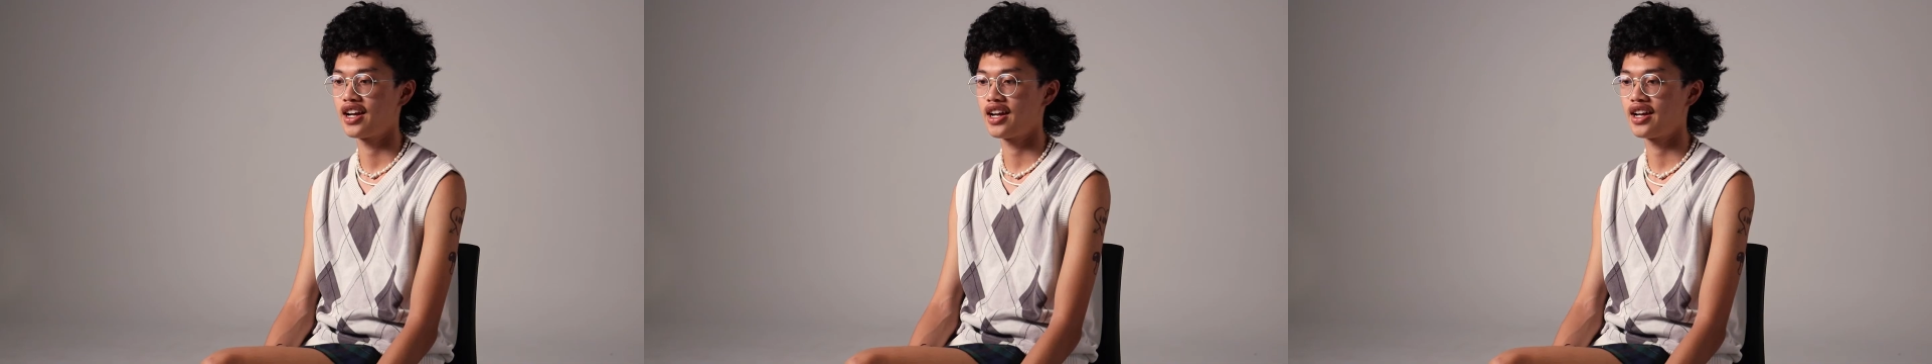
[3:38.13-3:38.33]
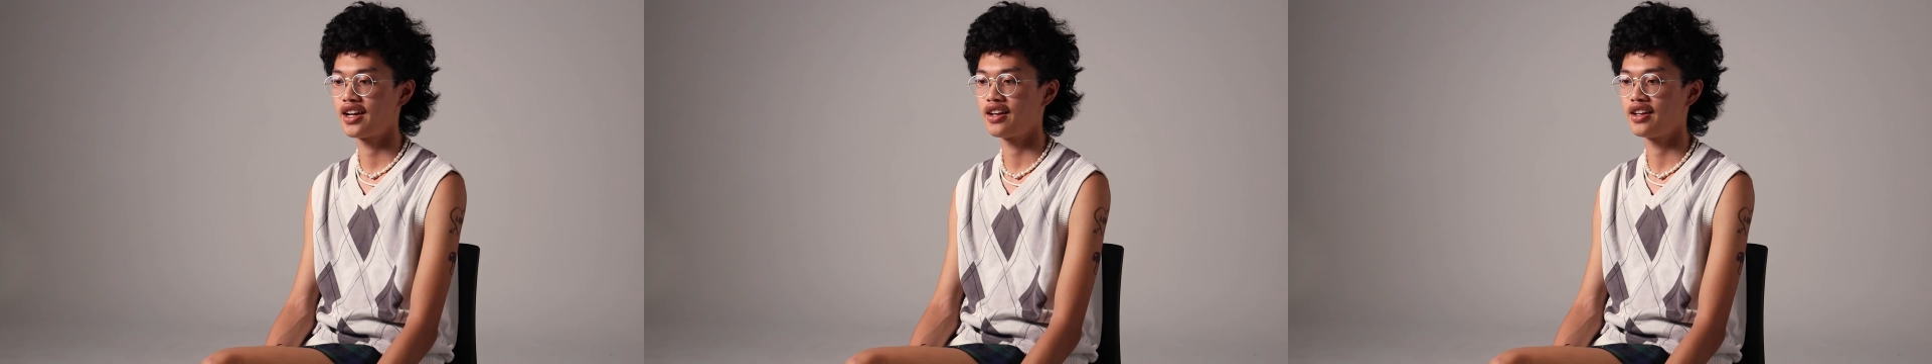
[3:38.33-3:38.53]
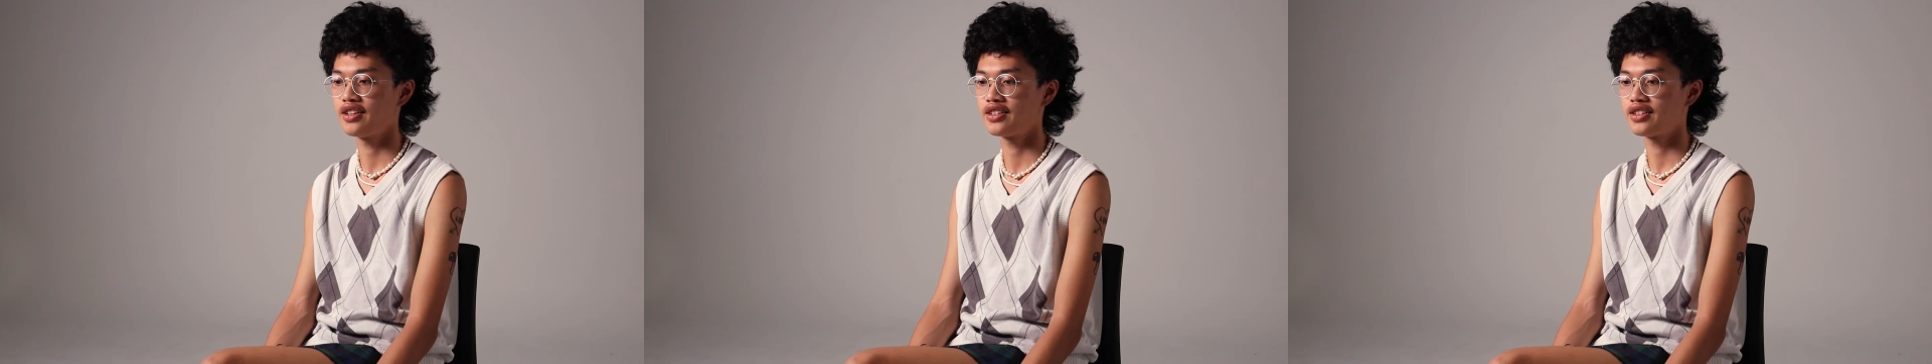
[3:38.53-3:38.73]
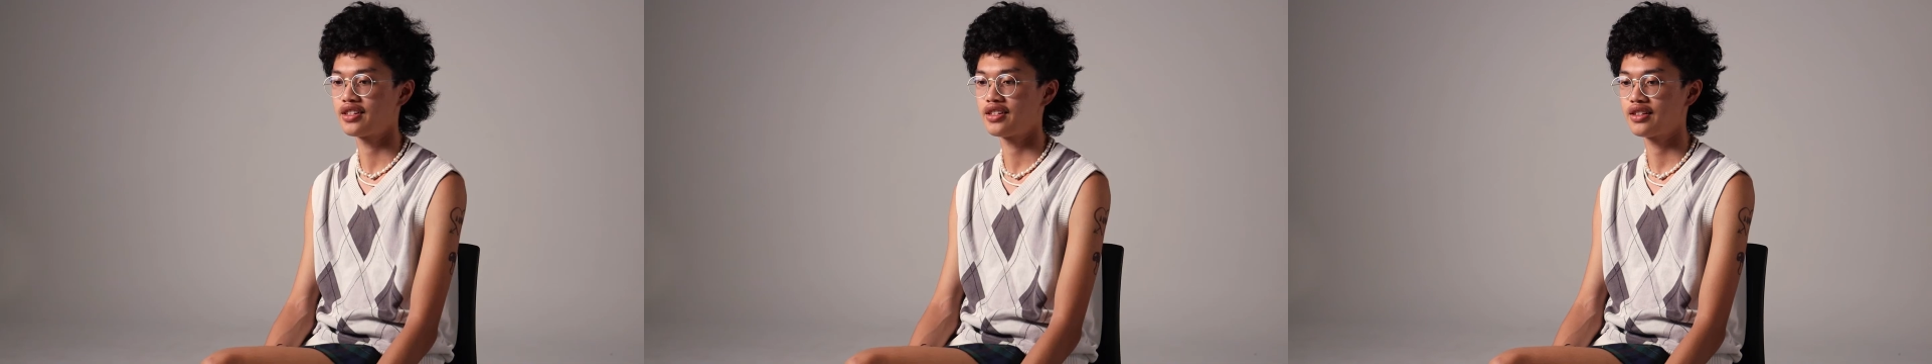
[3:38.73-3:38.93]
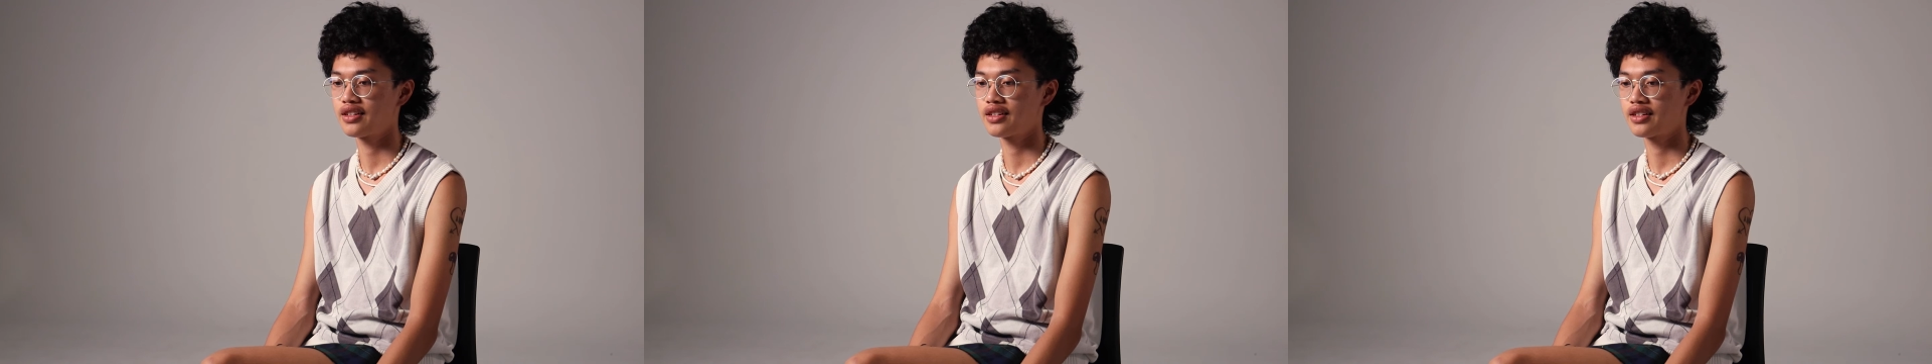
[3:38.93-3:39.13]
And
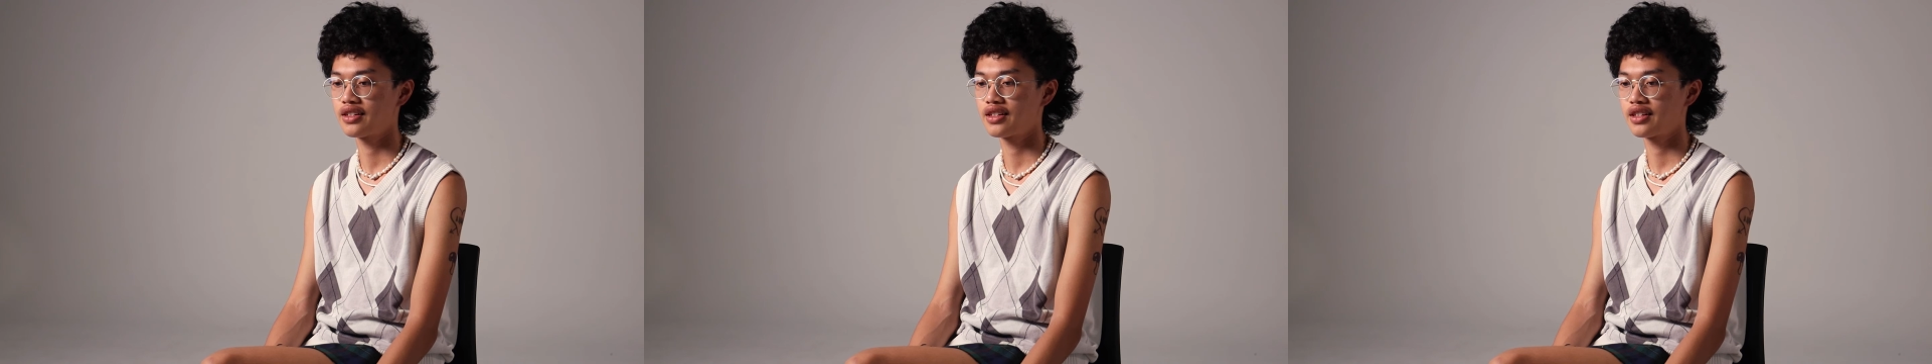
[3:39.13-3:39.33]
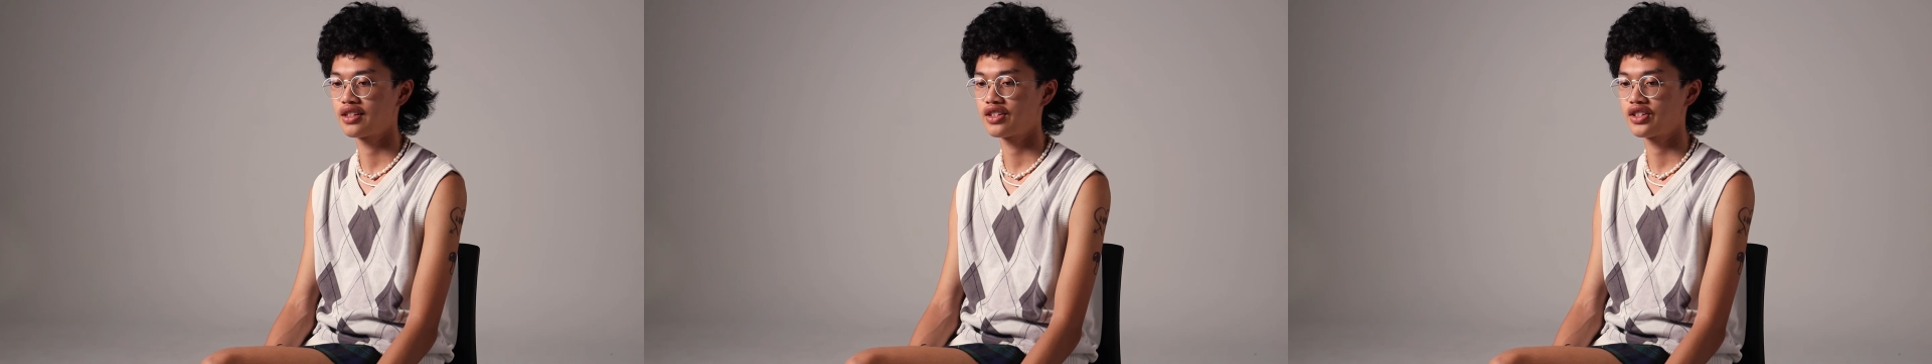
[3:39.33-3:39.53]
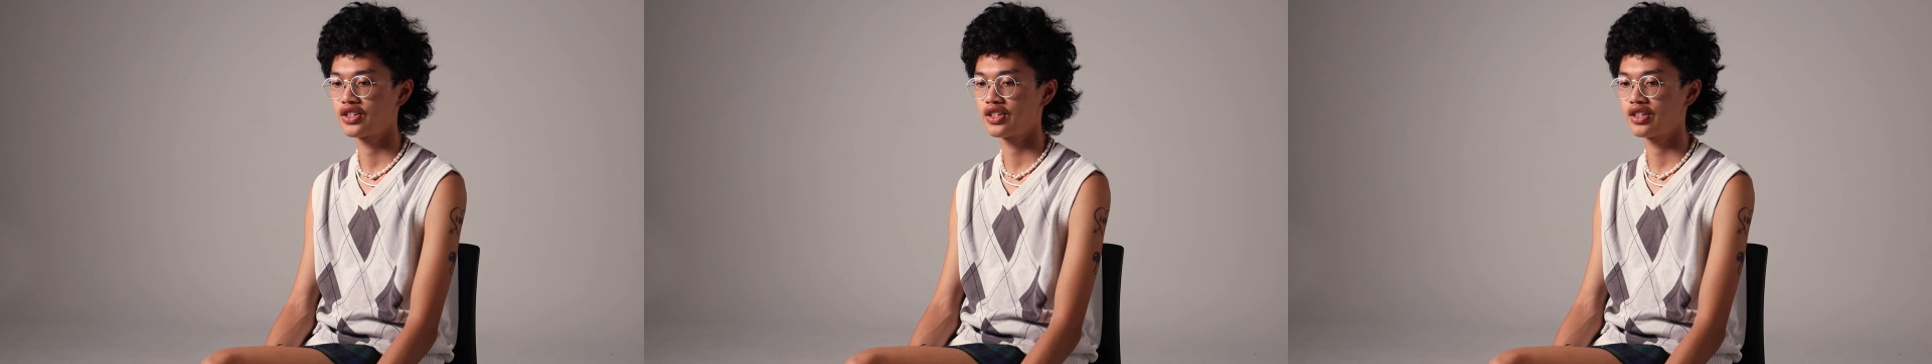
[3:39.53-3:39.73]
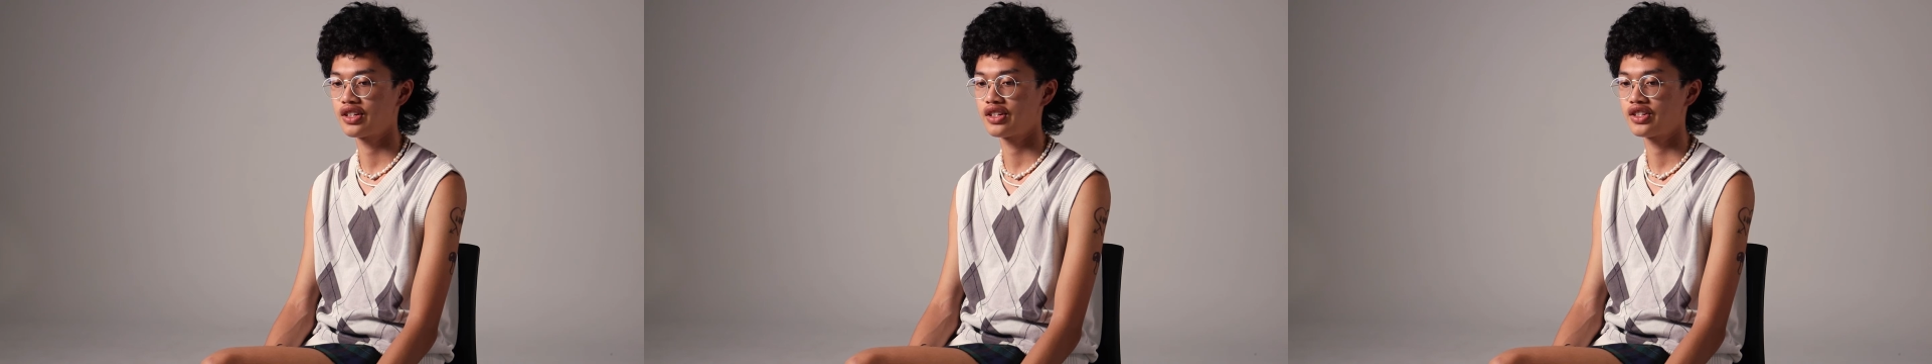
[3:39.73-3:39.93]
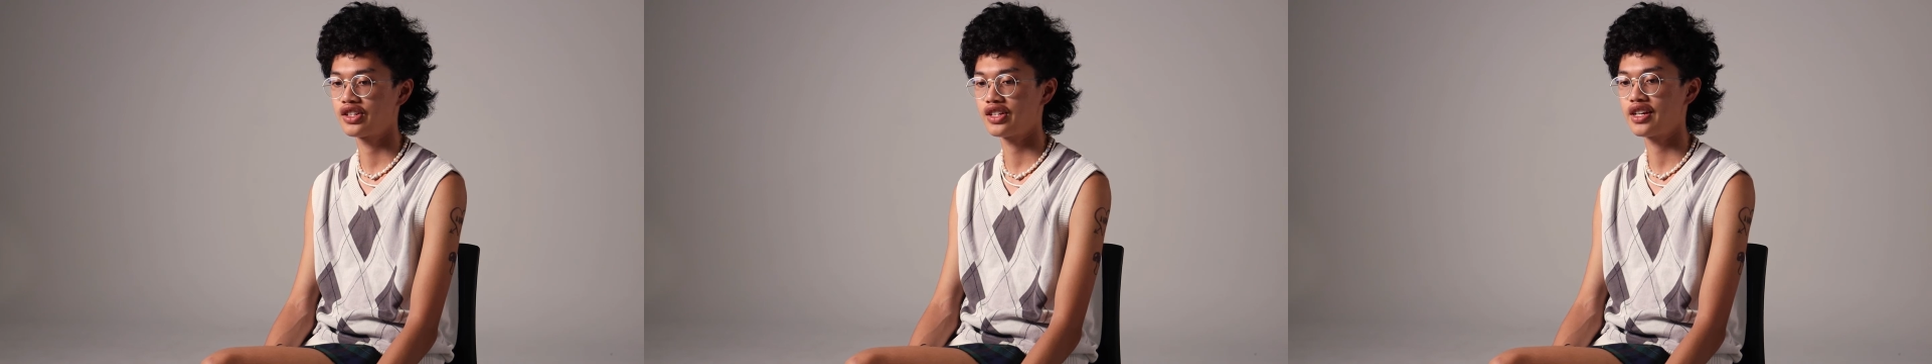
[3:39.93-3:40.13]

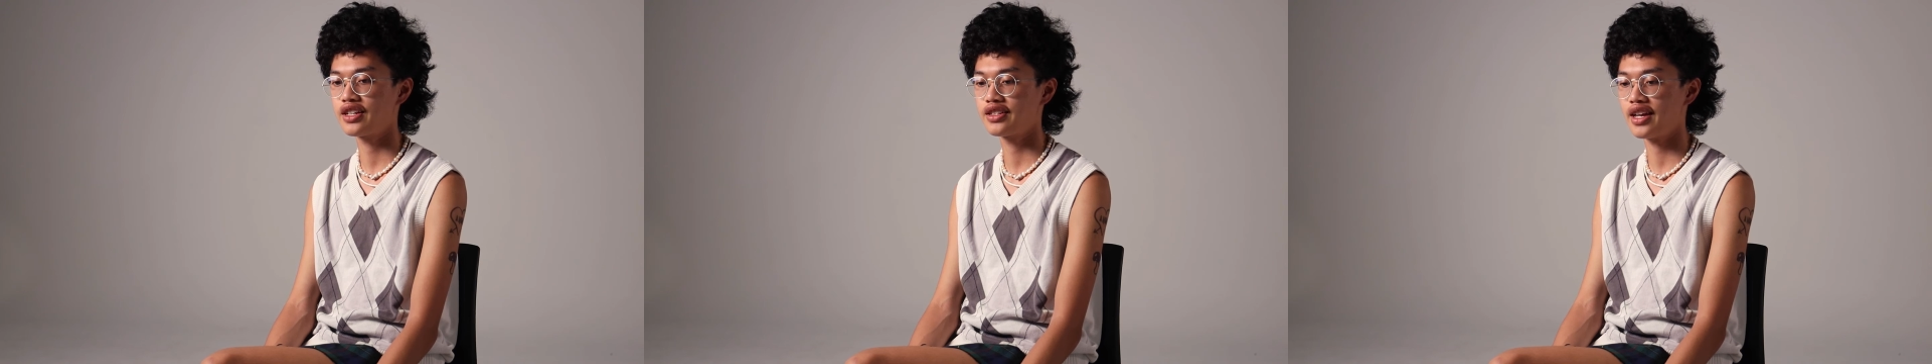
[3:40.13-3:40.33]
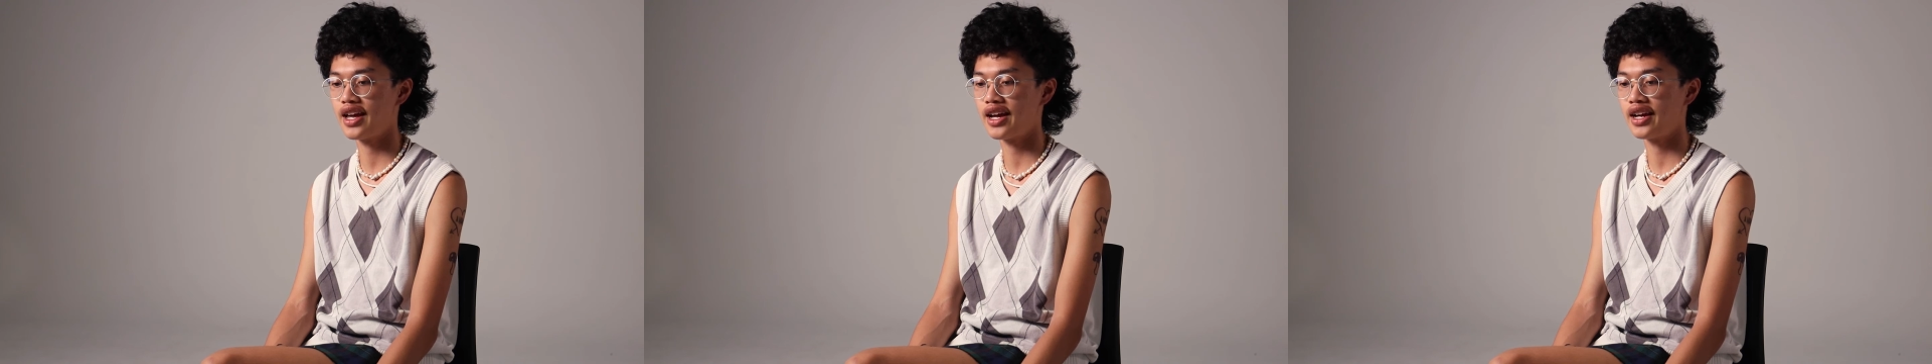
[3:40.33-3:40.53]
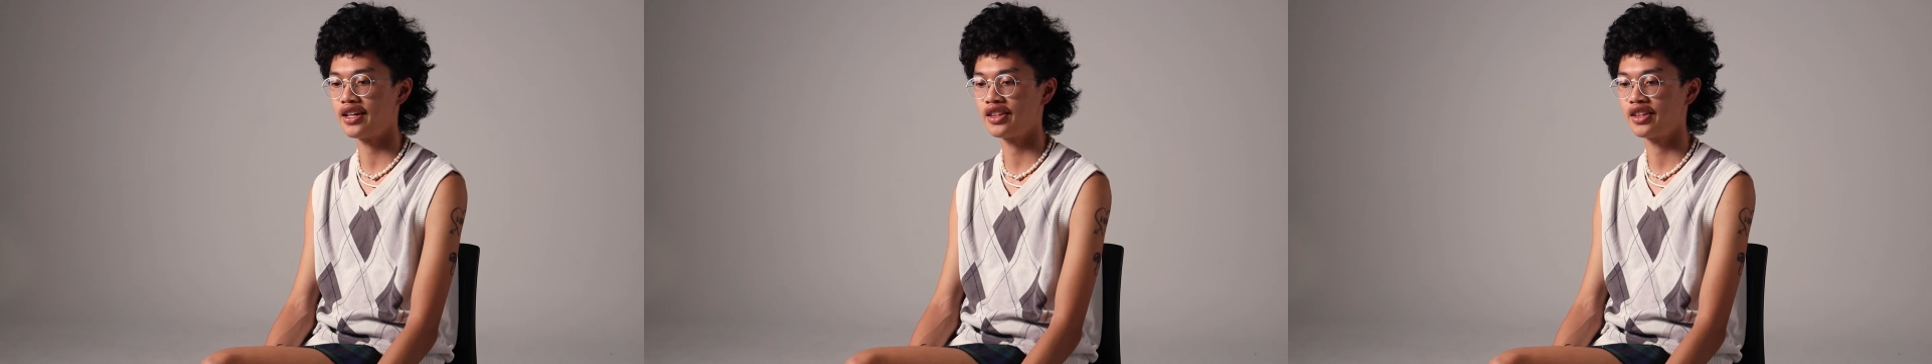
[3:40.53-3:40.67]
GSA